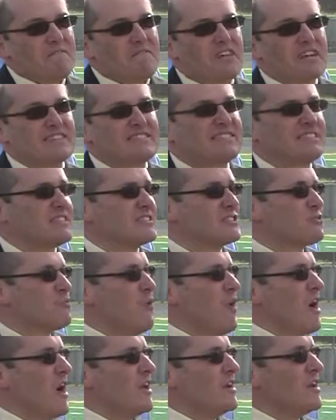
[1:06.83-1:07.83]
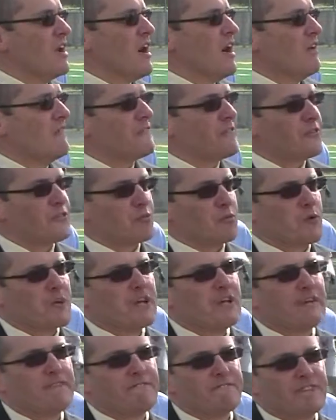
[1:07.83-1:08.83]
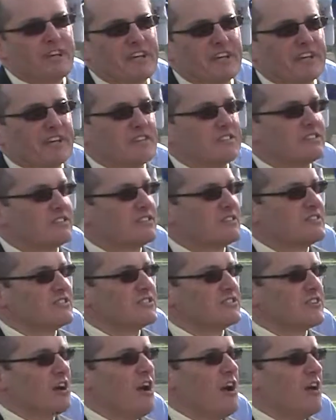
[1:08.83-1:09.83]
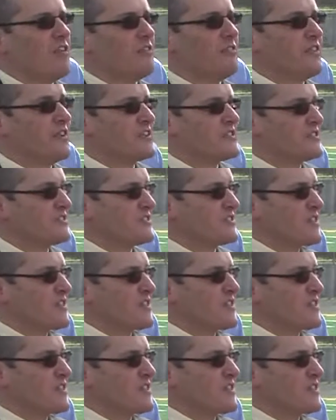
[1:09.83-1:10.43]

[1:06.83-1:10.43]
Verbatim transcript: This is one of three fields installed this